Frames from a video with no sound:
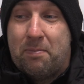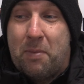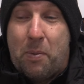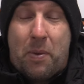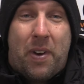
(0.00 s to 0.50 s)

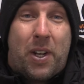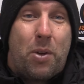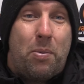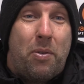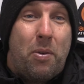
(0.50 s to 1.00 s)
but we've had
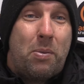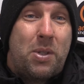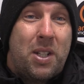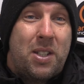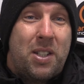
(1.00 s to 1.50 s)
good
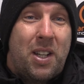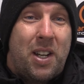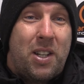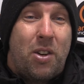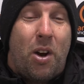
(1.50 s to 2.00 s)
performances,
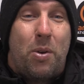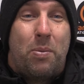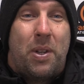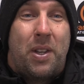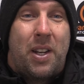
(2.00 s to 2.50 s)
and then you're
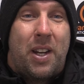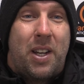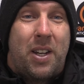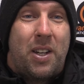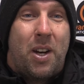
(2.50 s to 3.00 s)
hoping that
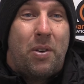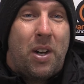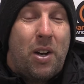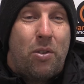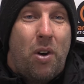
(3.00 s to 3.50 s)
they can go
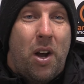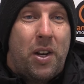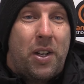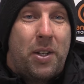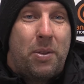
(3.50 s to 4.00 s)
on a little
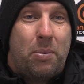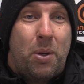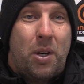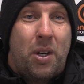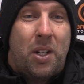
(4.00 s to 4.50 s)
run and
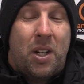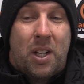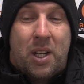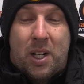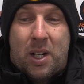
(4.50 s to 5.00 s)
put a
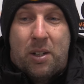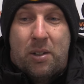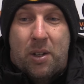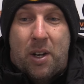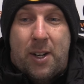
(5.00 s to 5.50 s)

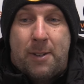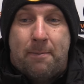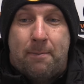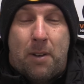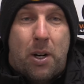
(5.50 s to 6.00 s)

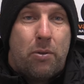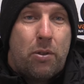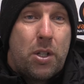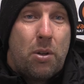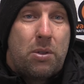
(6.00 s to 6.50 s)
um, run
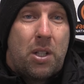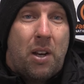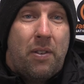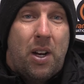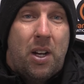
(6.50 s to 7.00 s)
of results
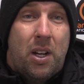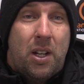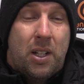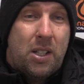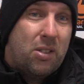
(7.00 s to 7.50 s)
together,
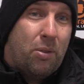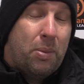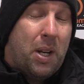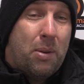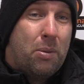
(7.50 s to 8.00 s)
and it's
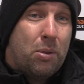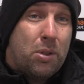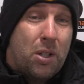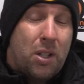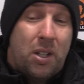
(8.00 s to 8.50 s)
not been able
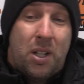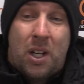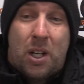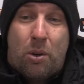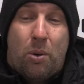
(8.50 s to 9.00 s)
to
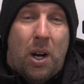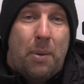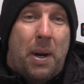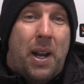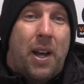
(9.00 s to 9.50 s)

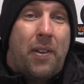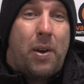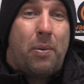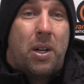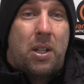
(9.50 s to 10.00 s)
quite pan out
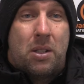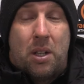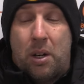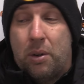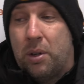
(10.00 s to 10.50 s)
that way.
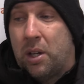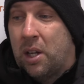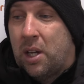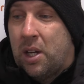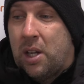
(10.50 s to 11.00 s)
So.
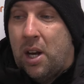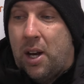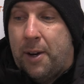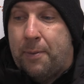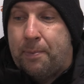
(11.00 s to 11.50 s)

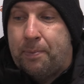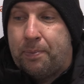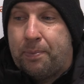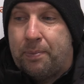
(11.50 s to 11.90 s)
Um,